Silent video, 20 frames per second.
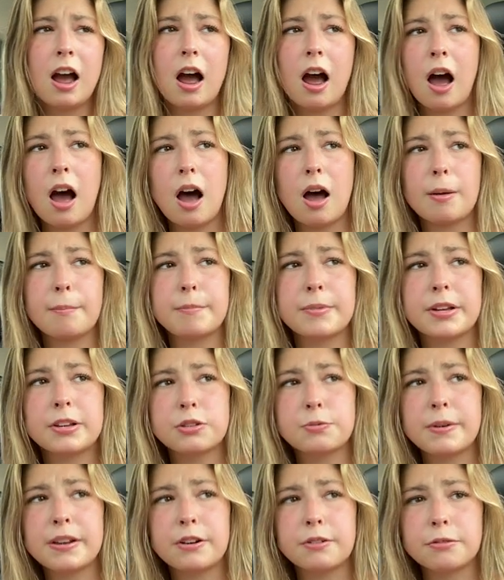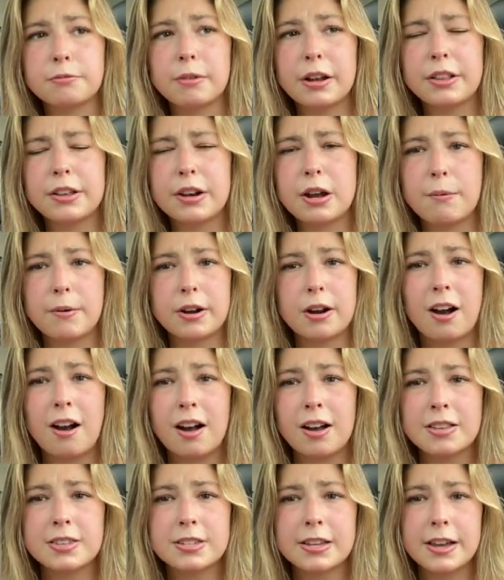um, because we don't really know what
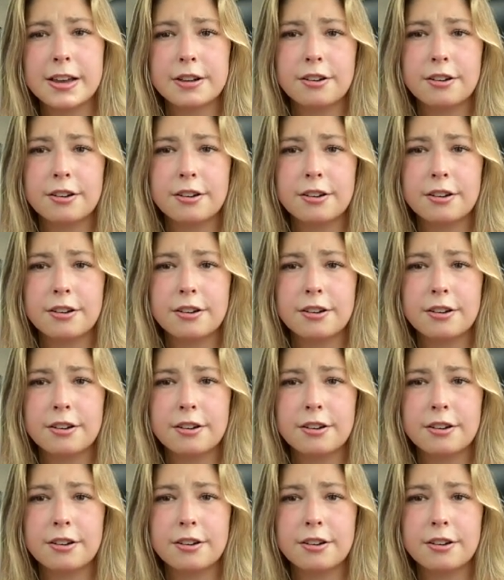caused it.